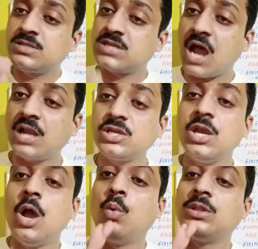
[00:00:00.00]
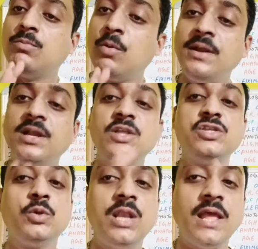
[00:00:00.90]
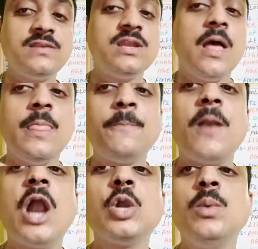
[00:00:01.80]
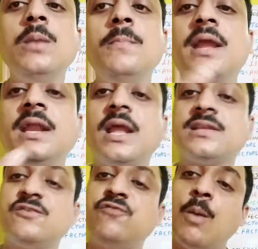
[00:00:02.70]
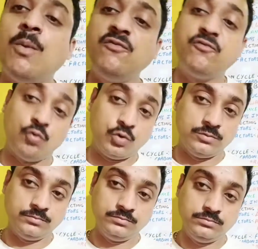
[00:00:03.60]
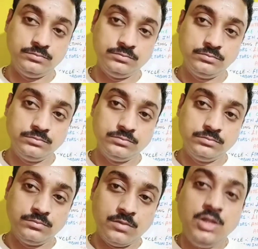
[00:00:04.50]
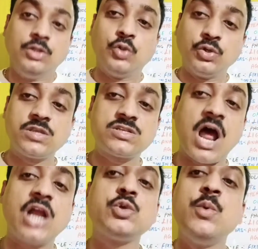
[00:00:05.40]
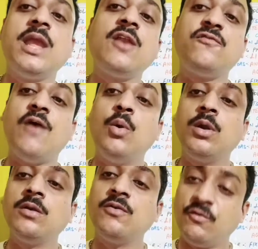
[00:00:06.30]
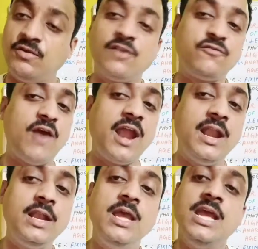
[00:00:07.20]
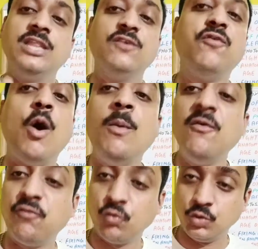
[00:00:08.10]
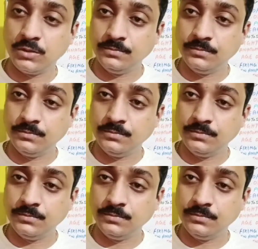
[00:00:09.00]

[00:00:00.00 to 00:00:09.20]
starch the moment it is utilized the plant will make it as a form of fruit those starch we can found we can find it in the form of fruit